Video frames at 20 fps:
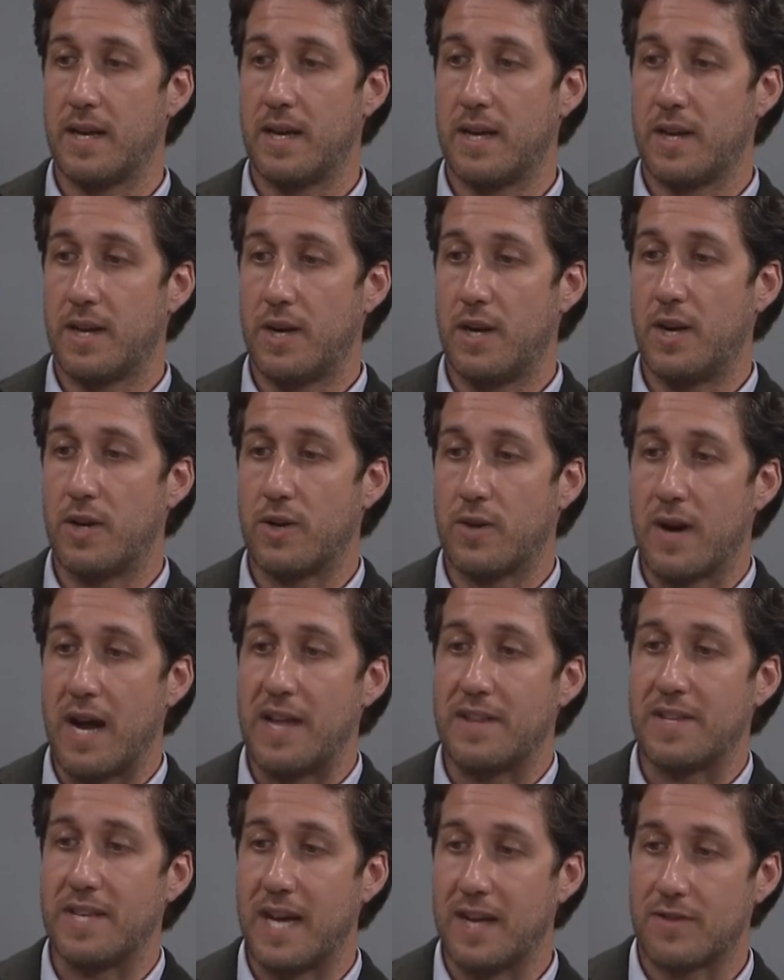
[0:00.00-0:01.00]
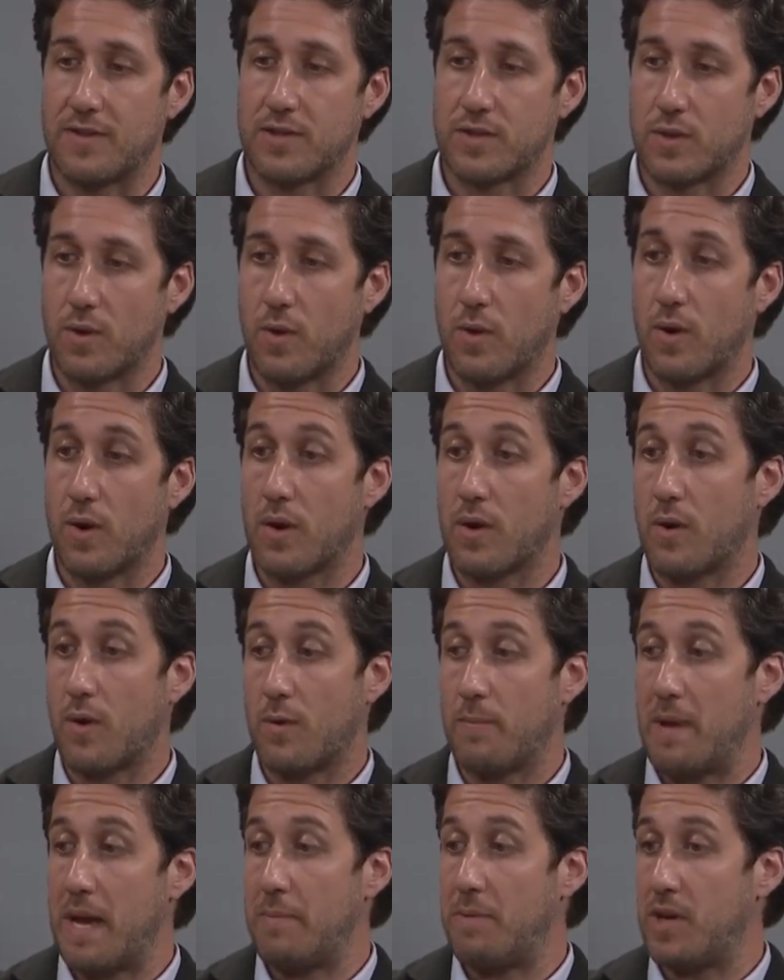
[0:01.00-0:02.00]
You're at death's door,
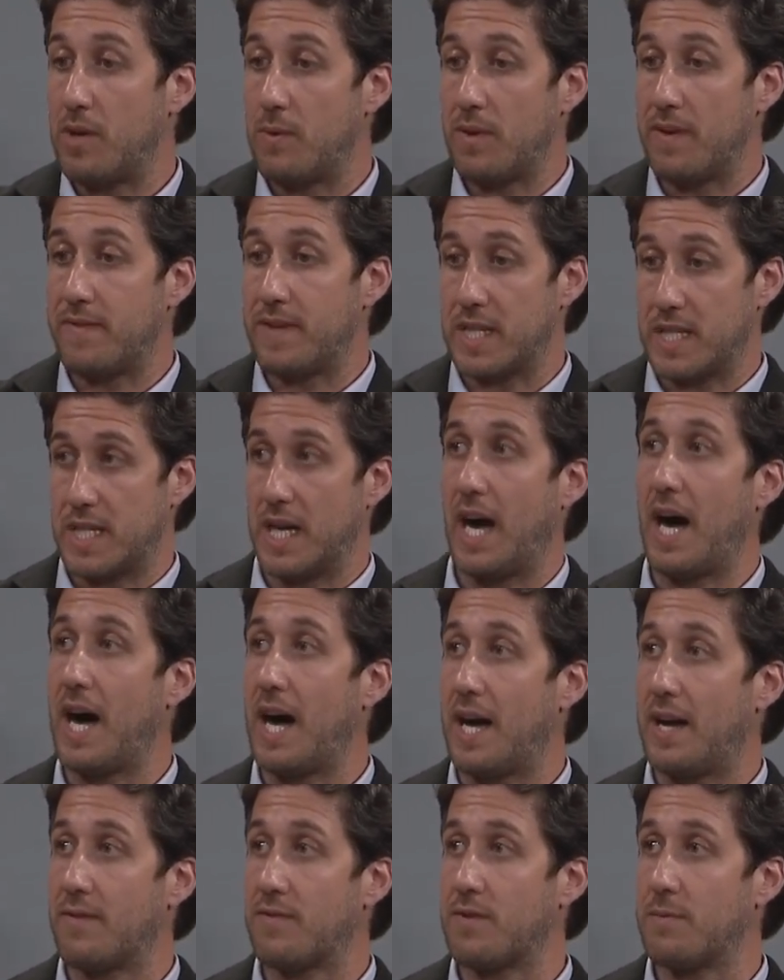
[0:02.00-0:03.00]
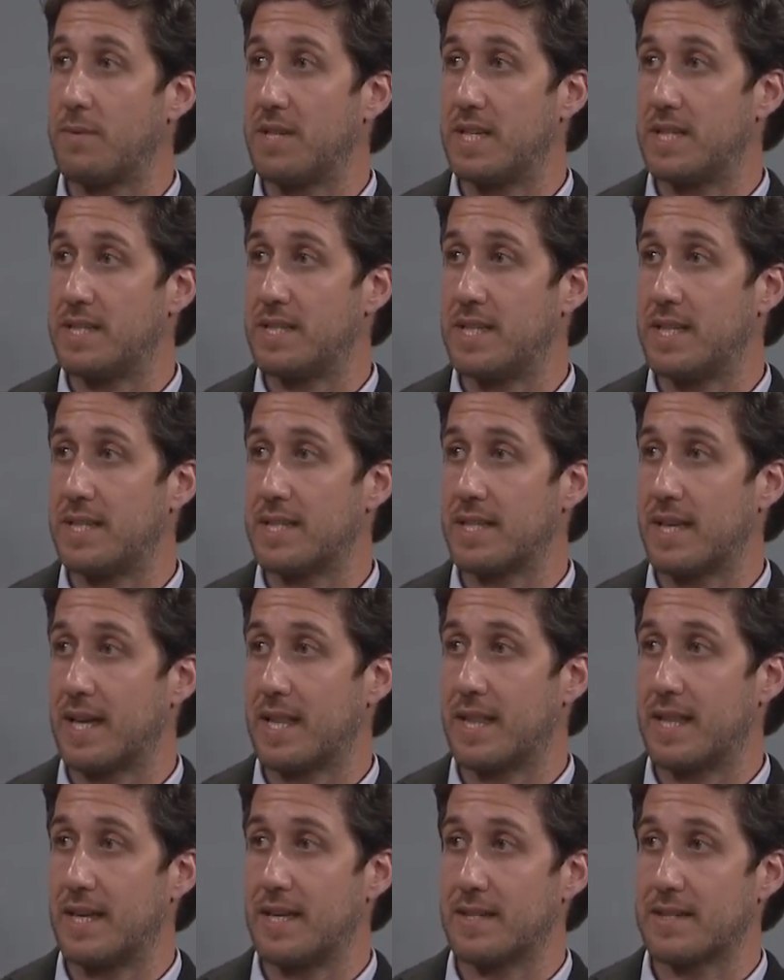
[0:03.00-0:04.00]
or maybe you even die from a disease
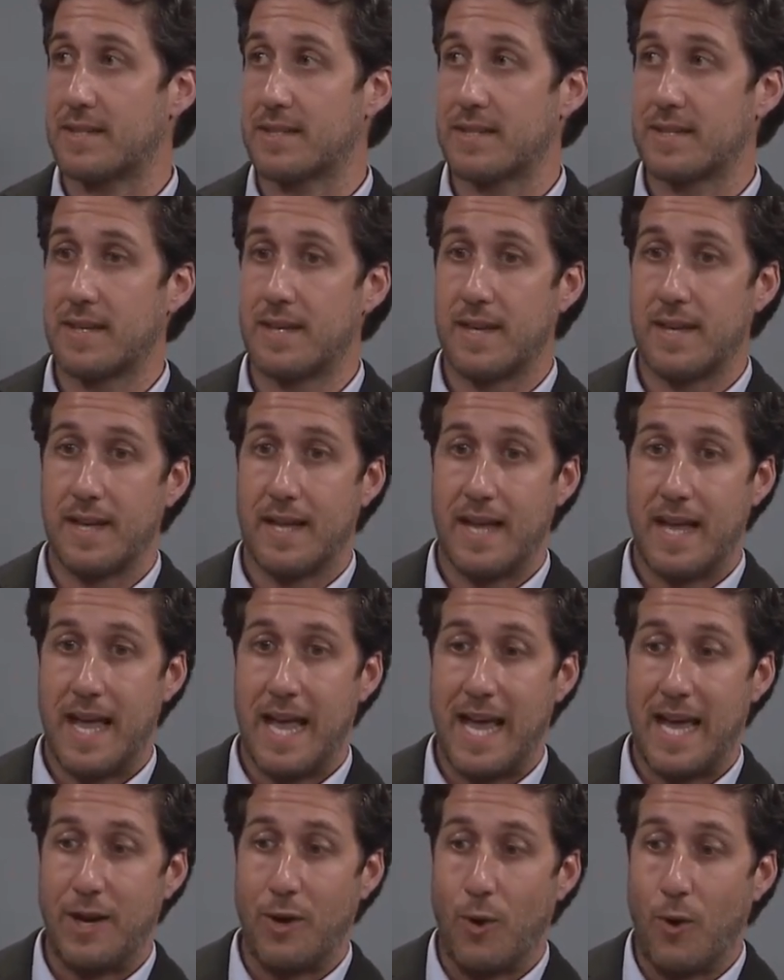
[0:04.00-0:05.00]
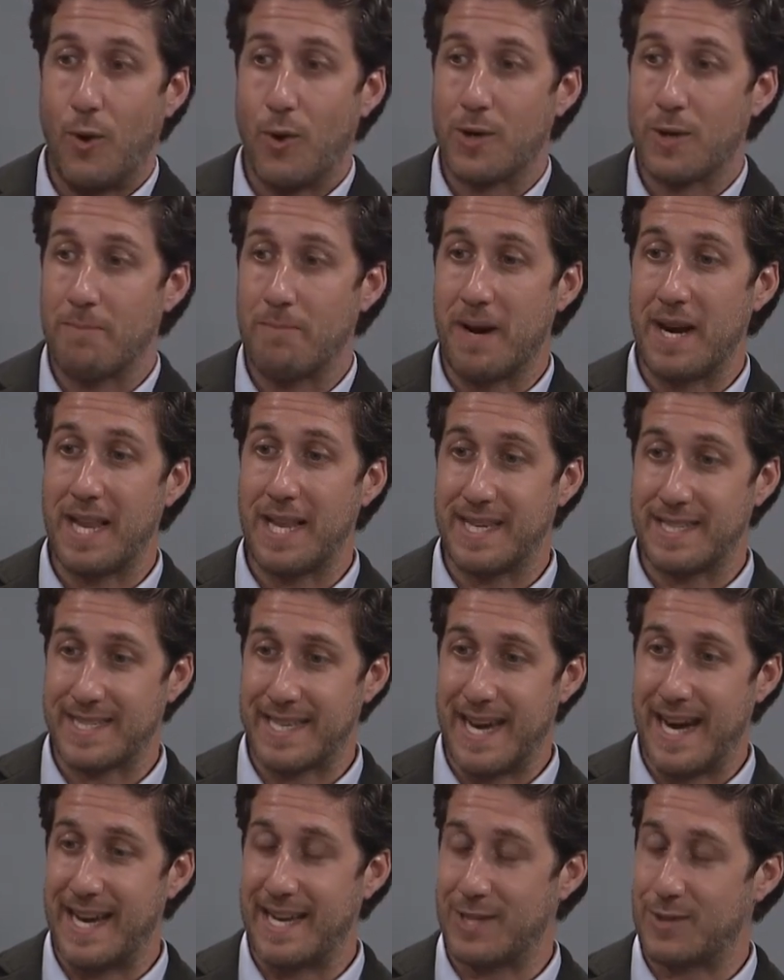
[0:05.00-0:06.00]
like this, and all your money is
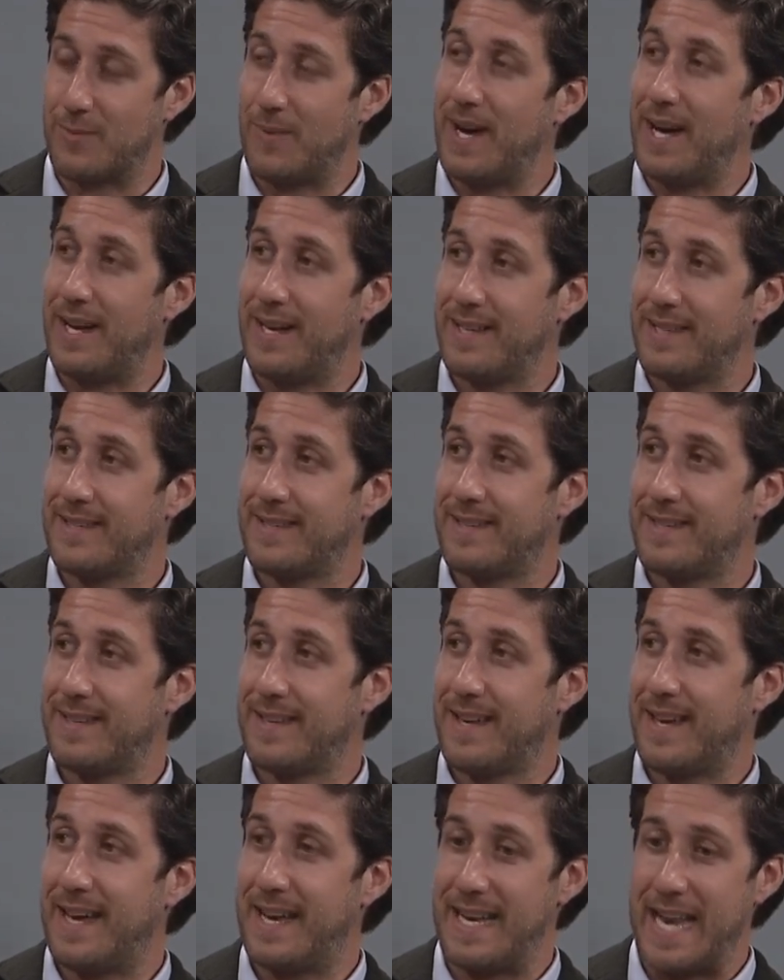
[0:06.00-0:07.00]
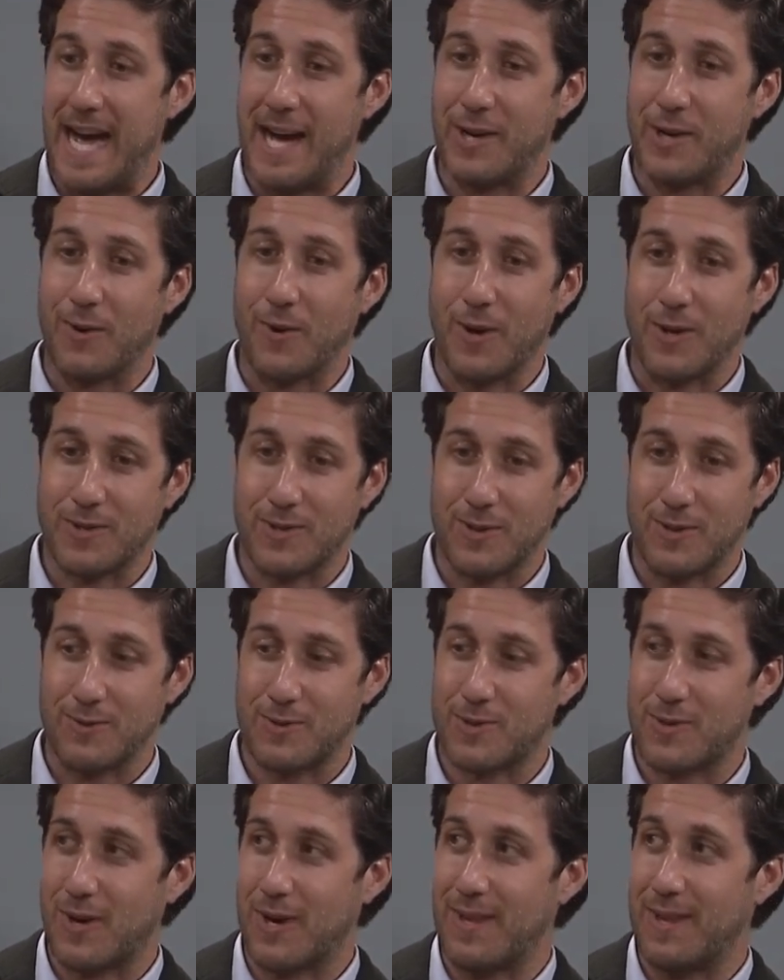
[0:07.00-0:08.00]
gone as well. And now you're also
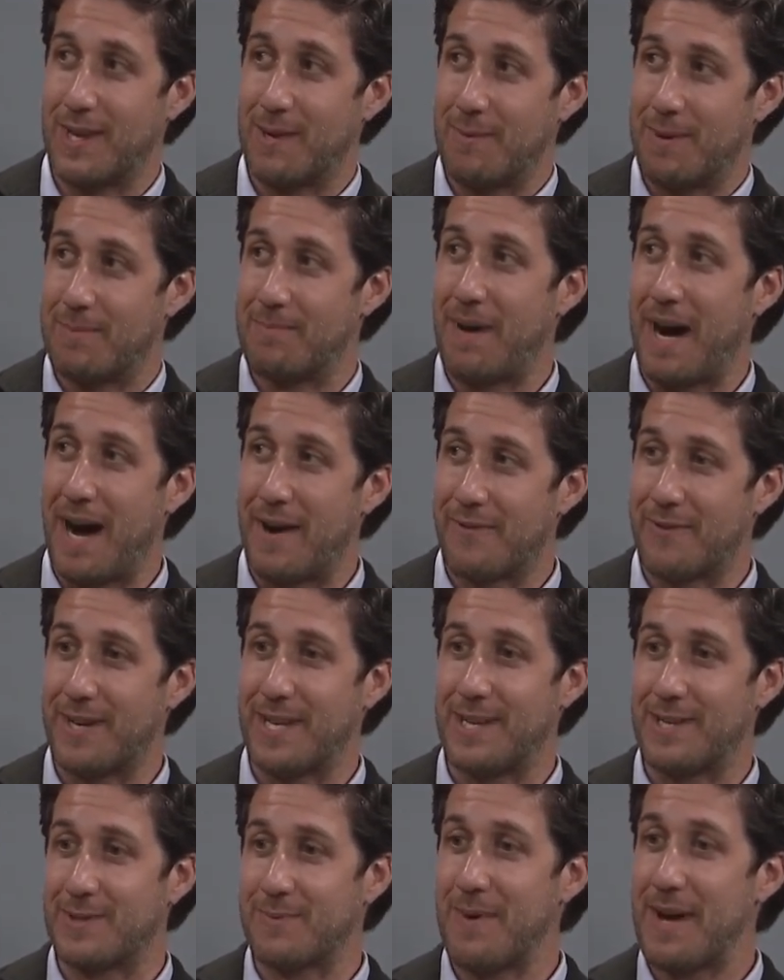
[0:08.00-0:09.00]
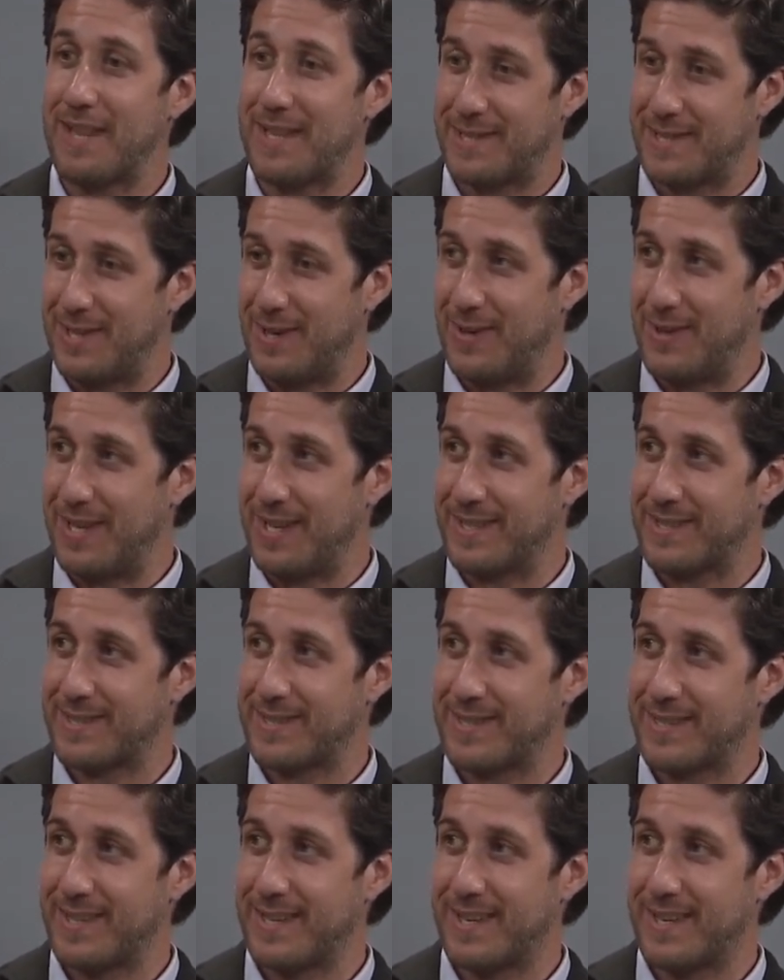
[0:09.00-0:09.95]
struggling with poverty as well as illness,